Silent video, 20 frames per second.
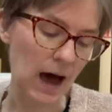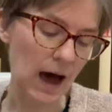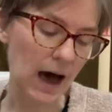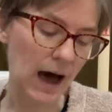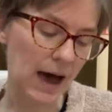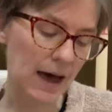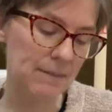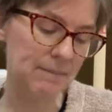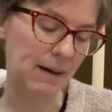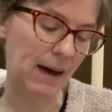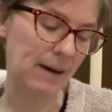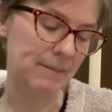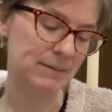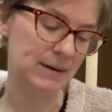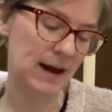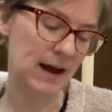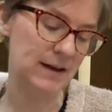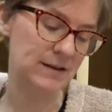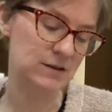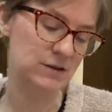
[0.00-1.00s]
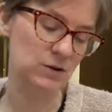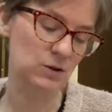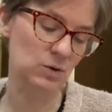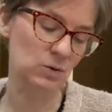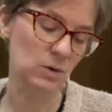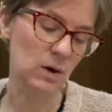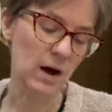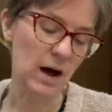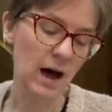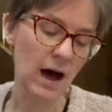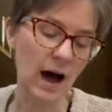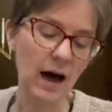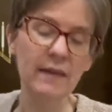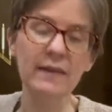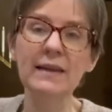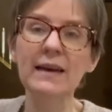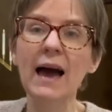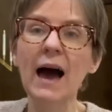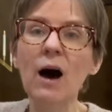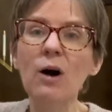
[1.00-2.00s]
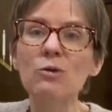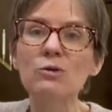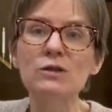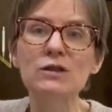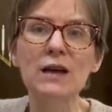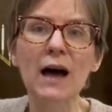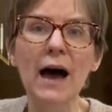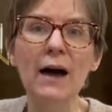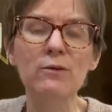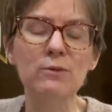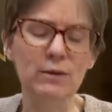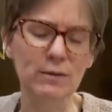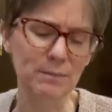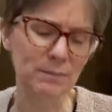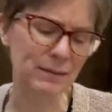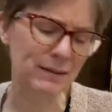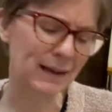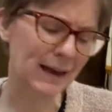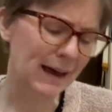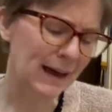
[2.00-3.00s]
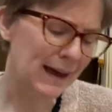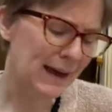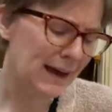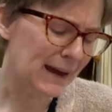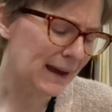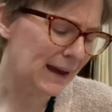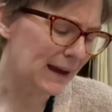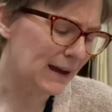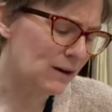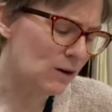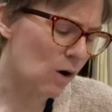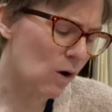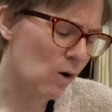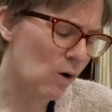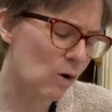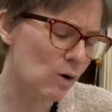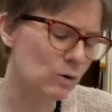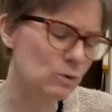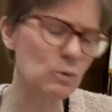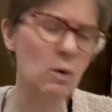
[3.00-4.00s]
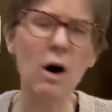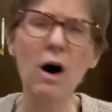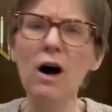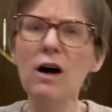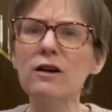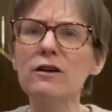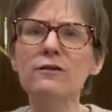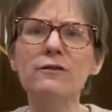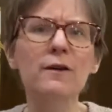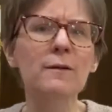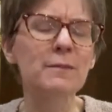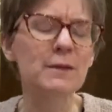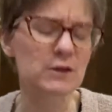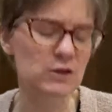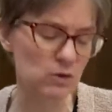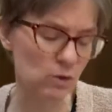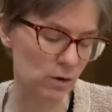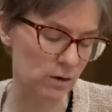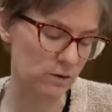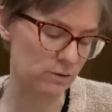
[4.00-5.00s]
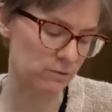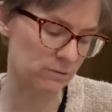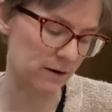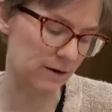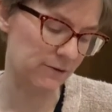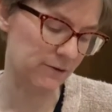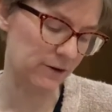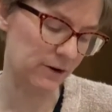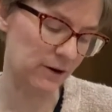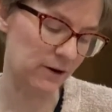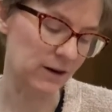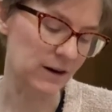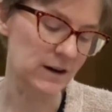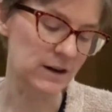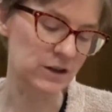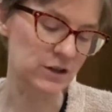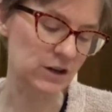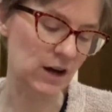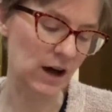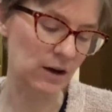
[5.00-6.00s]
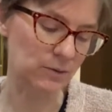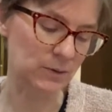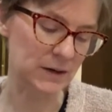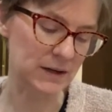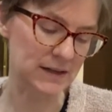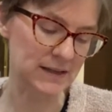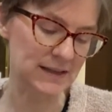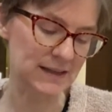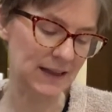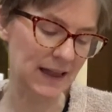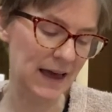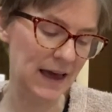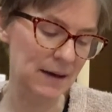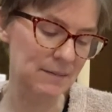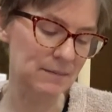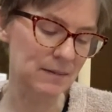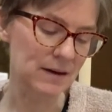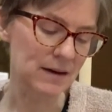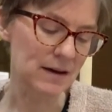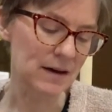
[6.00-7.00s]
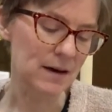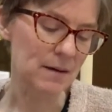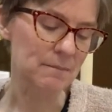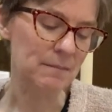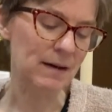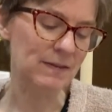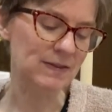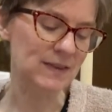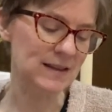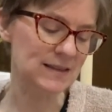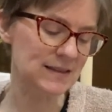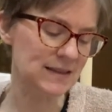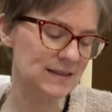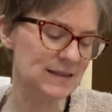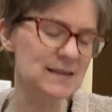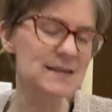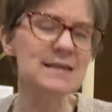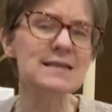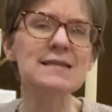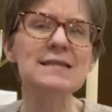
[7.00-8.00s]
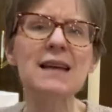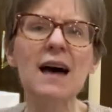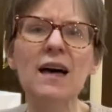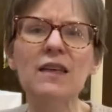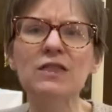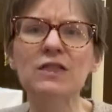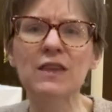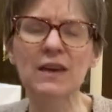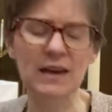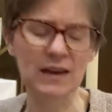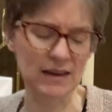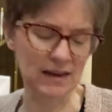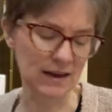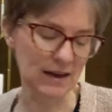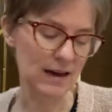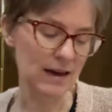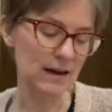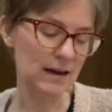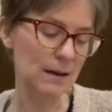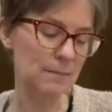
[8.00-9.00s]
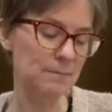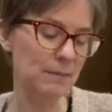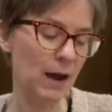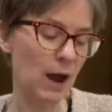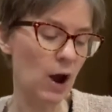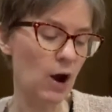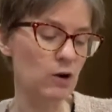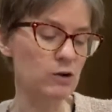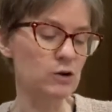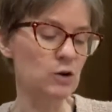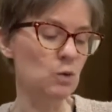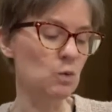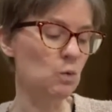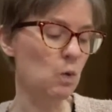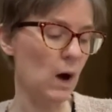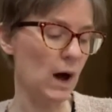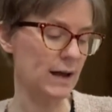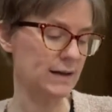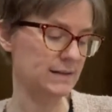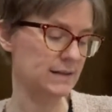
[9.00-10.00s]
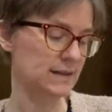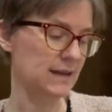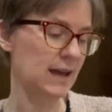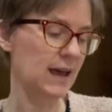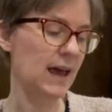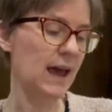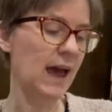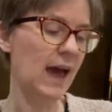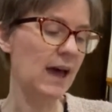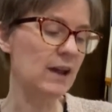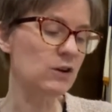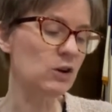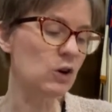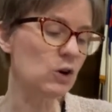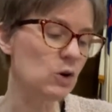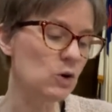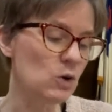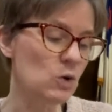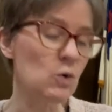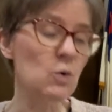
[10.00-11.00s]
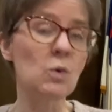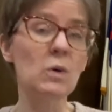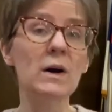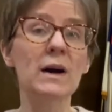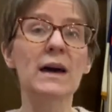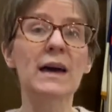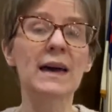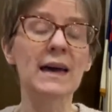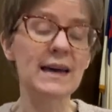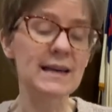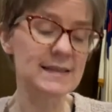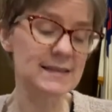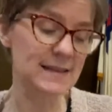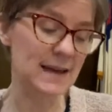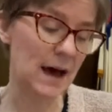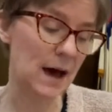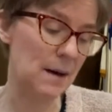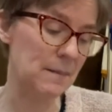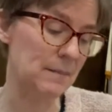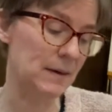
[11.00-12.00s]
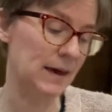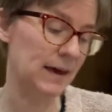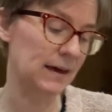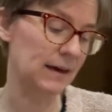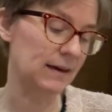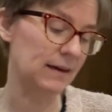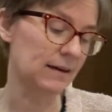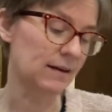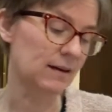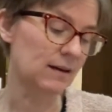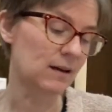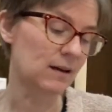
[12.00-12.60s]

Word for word: I baptize you on the outside with plain old water from the Jordan River, John would exclaim. But this is nothing compared to what and who is coming.